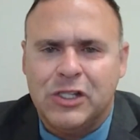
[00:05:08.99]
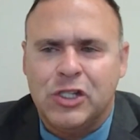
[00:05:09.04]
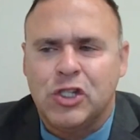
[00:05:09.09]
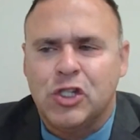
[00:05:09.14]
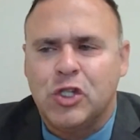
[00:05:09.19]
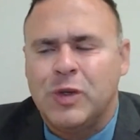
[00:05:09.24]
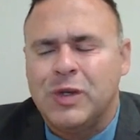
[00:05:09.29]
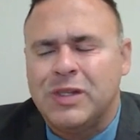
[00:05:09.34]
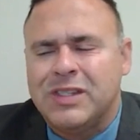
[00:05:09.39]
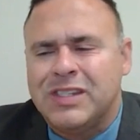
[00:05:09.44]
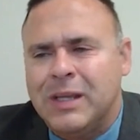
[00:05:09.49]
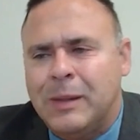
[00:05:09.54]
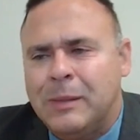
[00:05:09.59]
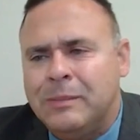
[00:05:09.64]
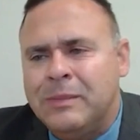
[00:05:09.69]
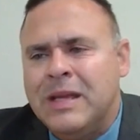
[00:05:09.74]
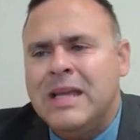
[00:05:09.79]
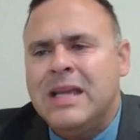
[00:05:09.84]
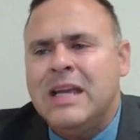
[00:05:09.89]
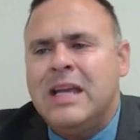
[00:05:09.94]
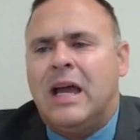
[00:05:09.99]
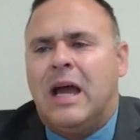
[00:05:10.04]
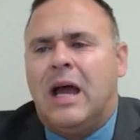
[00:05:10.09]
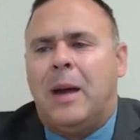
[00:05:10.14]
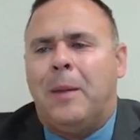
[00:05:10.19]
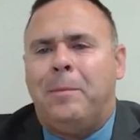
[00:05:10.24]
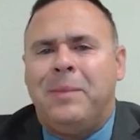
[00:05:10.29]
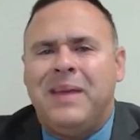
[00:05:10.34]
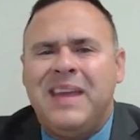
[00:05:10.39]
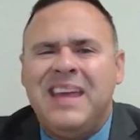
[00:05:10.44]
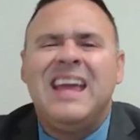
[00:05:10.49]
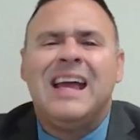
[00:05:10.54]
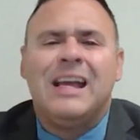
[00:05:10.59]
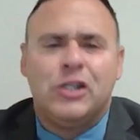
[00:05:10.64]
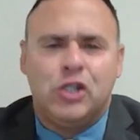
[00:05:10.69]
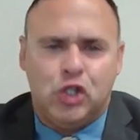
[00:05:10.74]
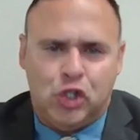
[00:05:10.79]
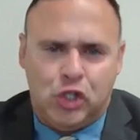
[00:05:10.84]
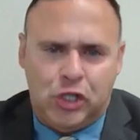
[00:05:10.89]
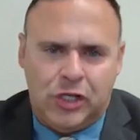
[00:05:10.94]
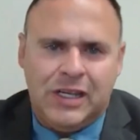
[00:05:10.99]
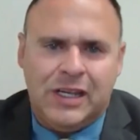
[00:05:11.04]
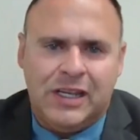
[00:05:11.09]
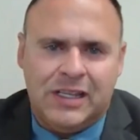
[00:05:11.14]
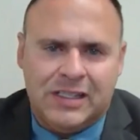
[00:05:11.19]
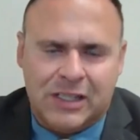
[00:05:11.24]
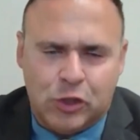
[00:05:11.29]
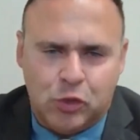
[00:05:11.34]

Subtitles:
And so some PSGs,